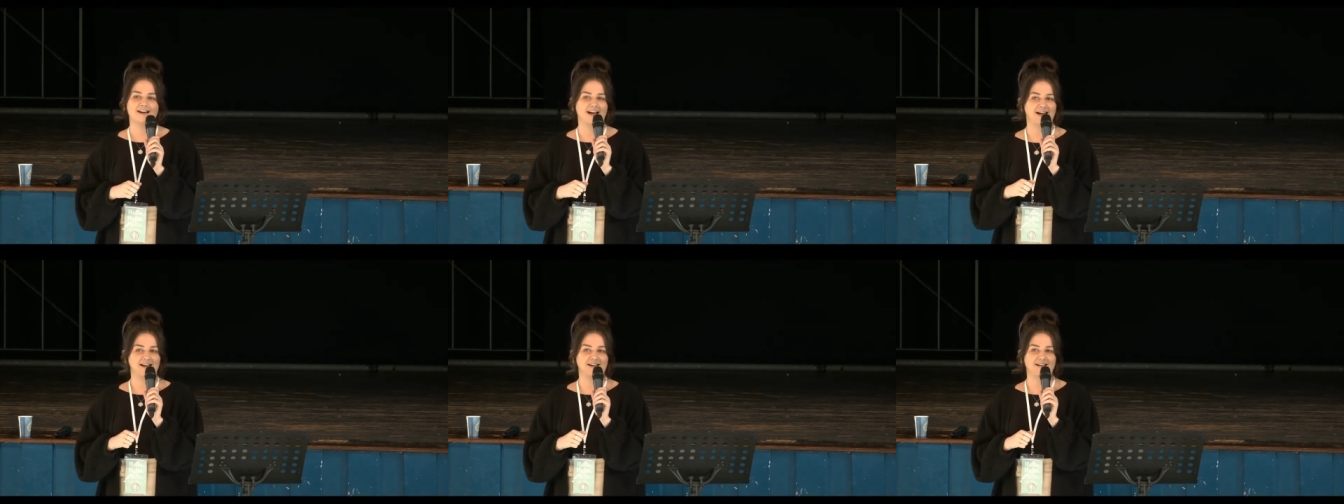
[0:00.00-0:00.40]

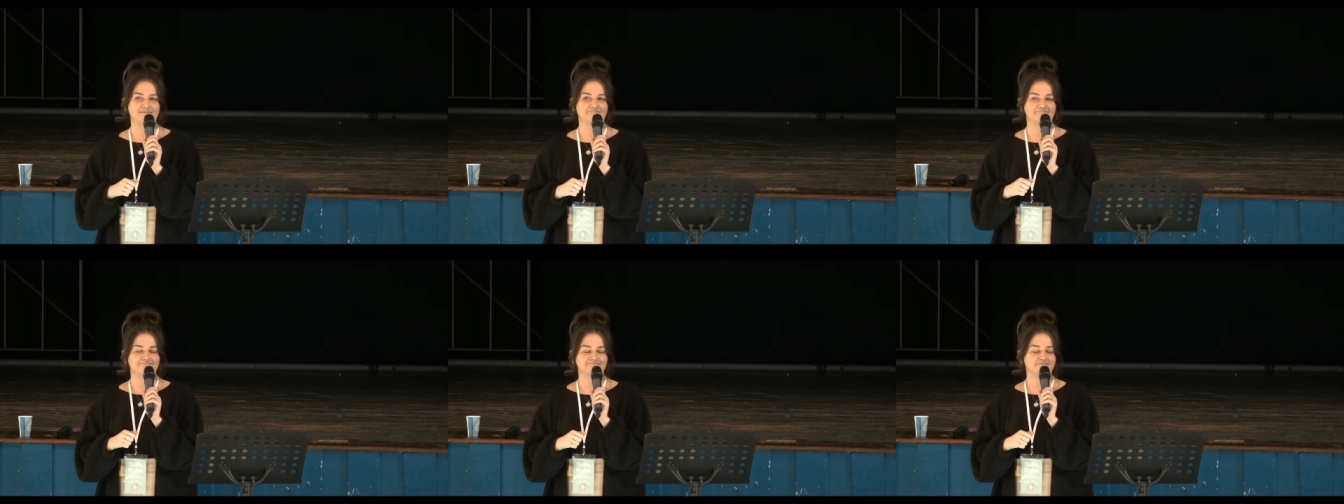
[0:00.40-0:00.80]
Uh,
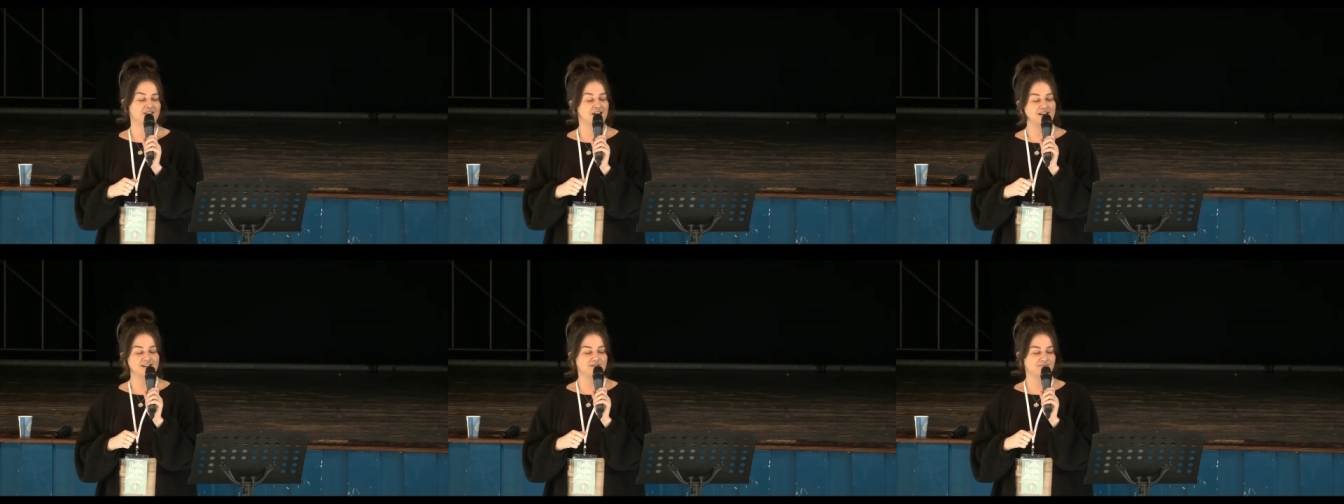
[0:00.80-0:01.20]

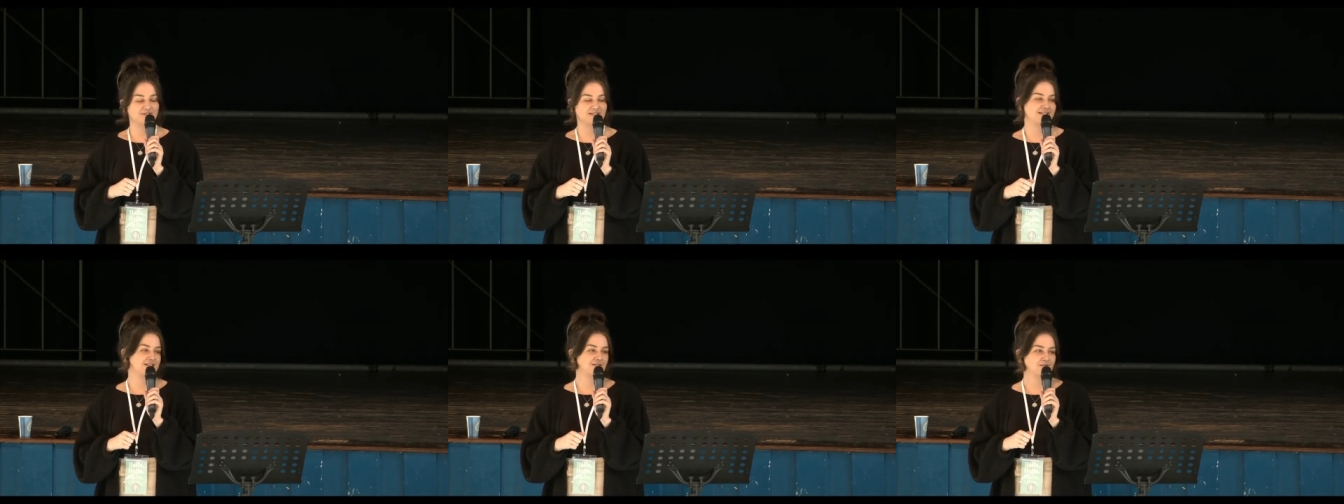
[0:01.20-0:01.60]
no,
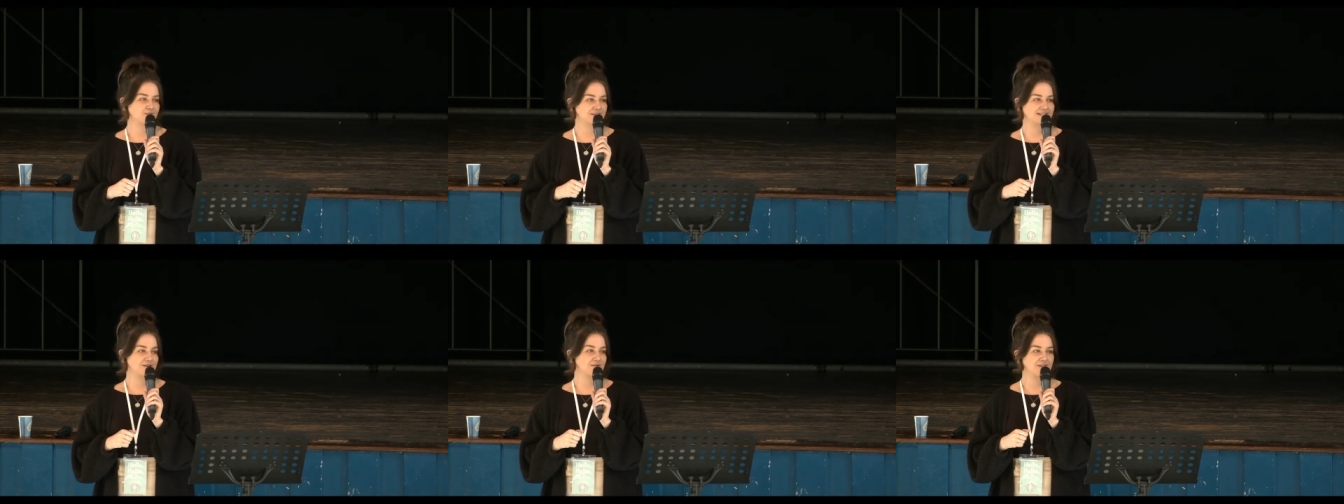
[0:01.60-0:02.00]
still,
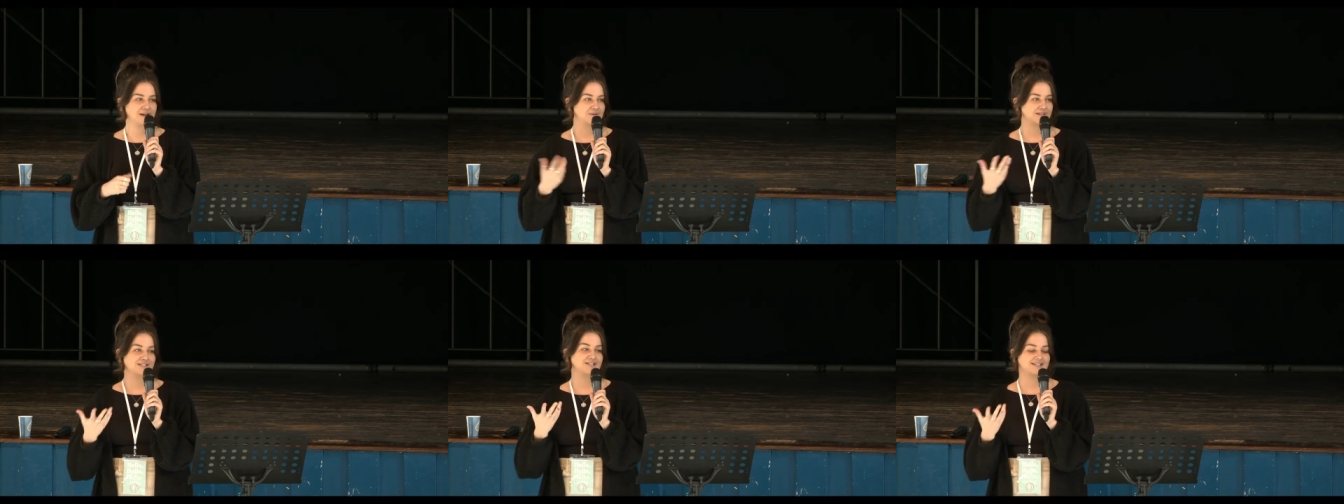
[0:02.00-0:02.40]
still there
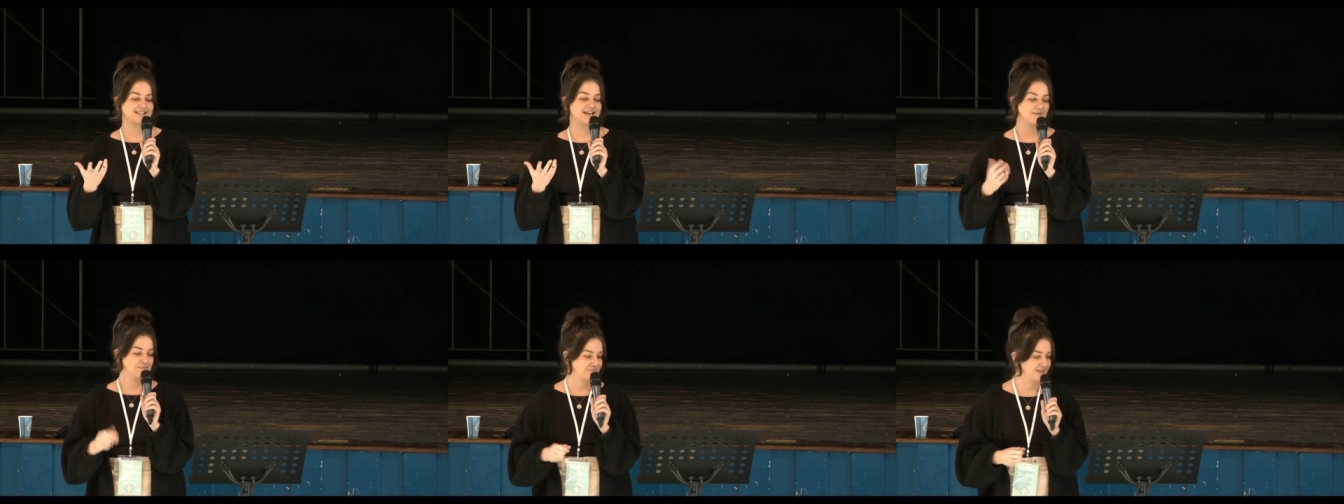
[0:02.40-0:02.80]
was just
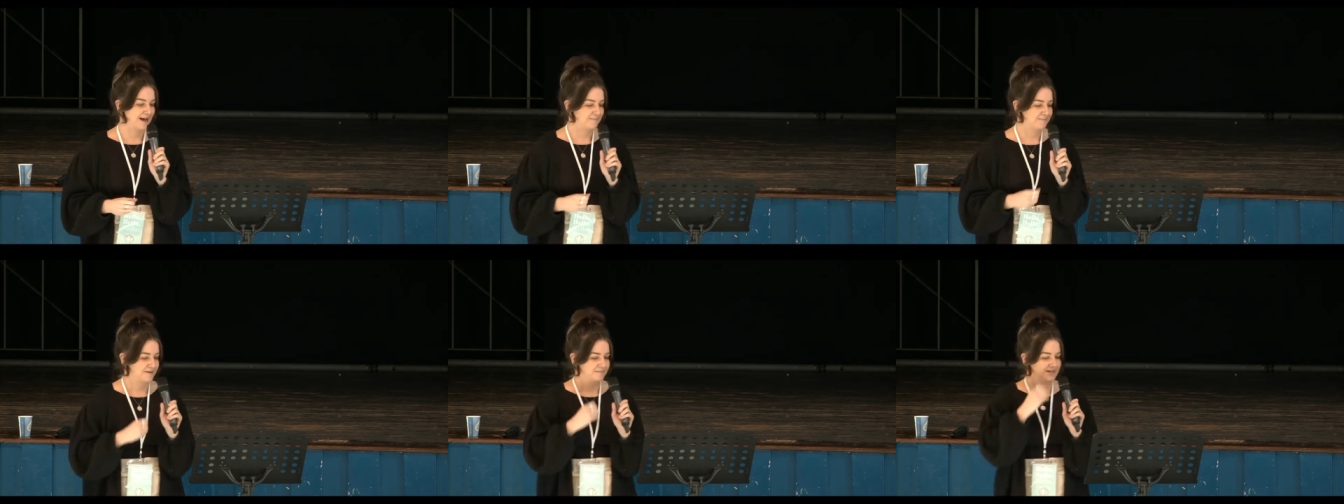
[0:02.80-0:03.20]
that,
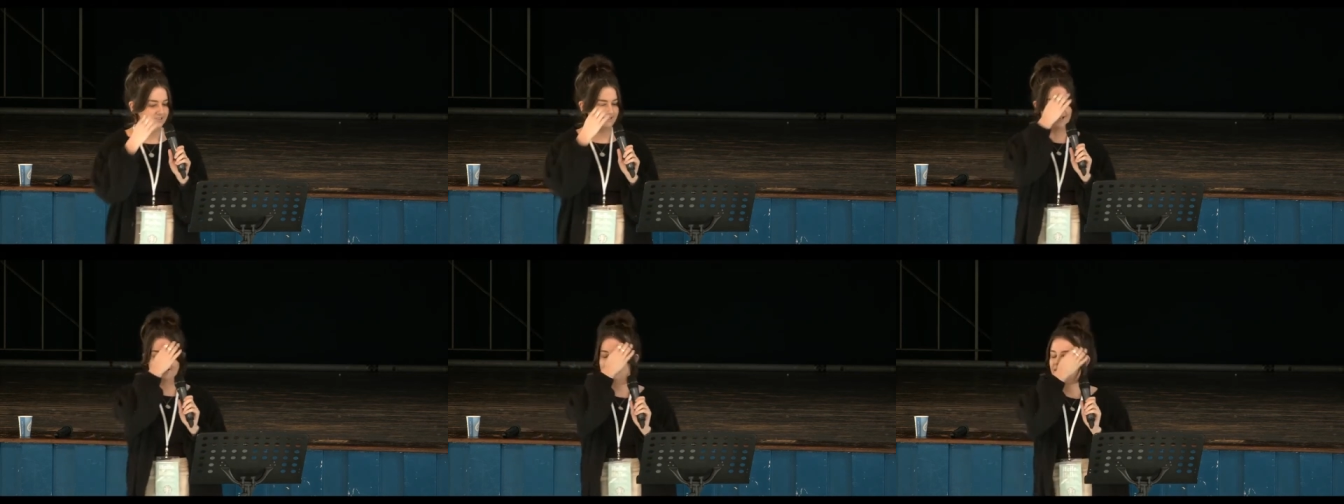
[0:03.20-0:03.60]
that bit
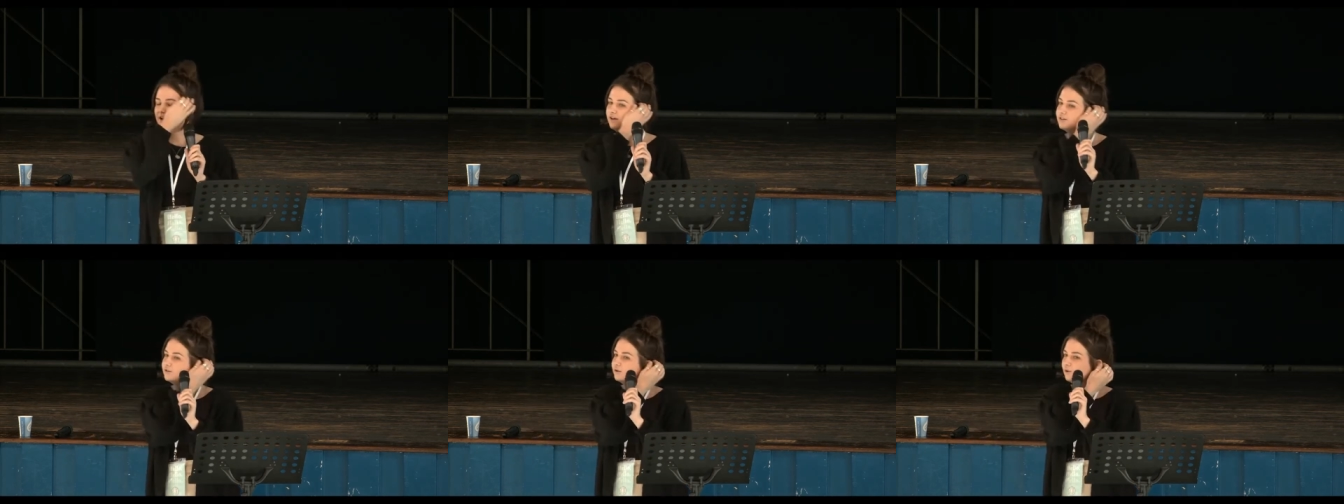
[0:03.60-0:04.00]
missing. And then
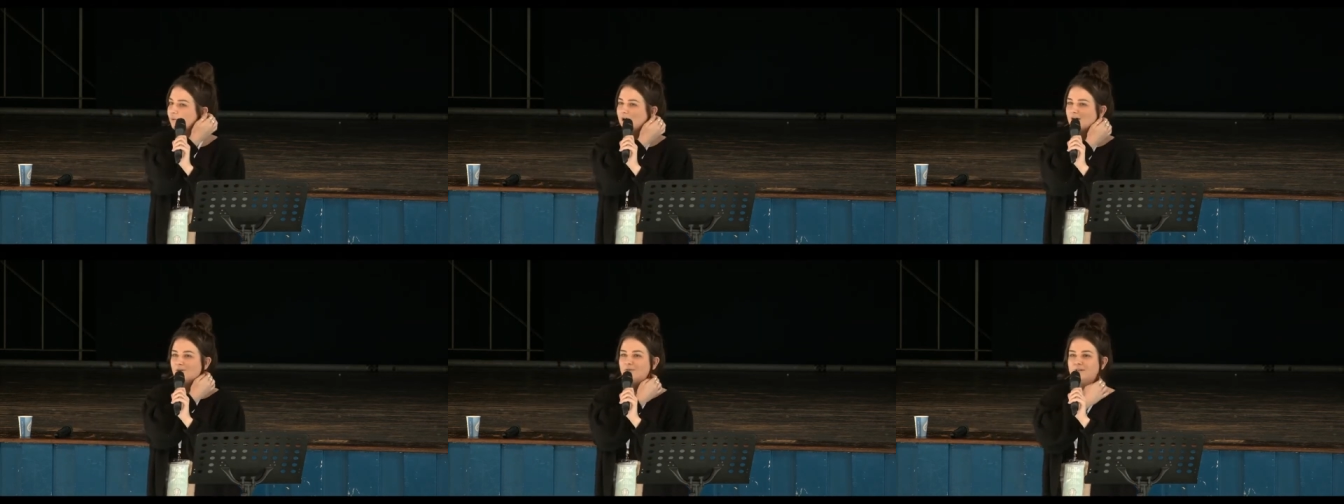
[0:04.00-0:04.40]
I thought,
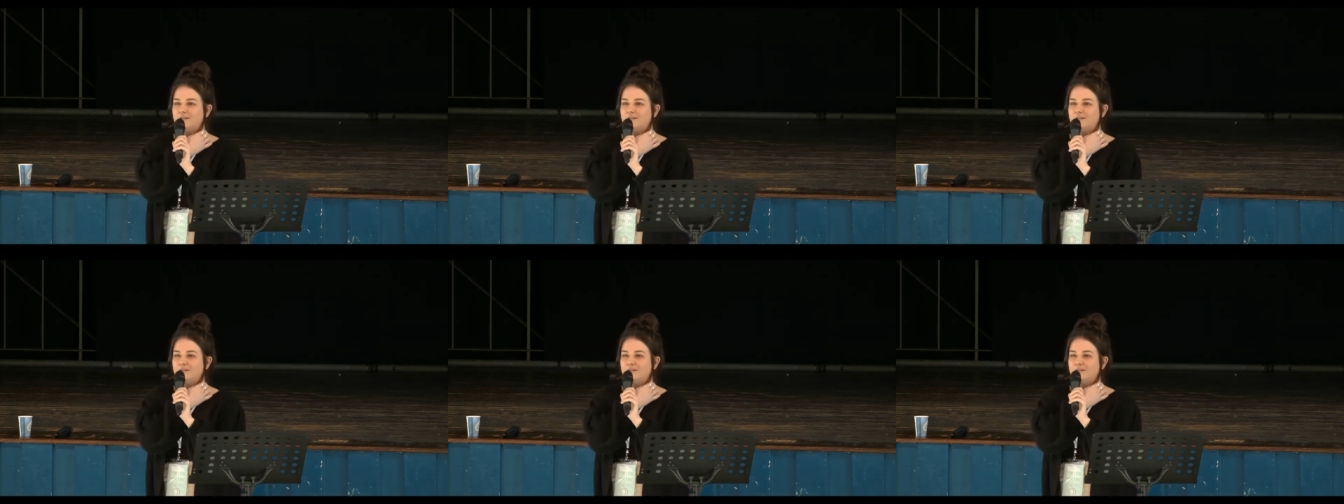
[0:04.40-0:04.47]
wow. Well,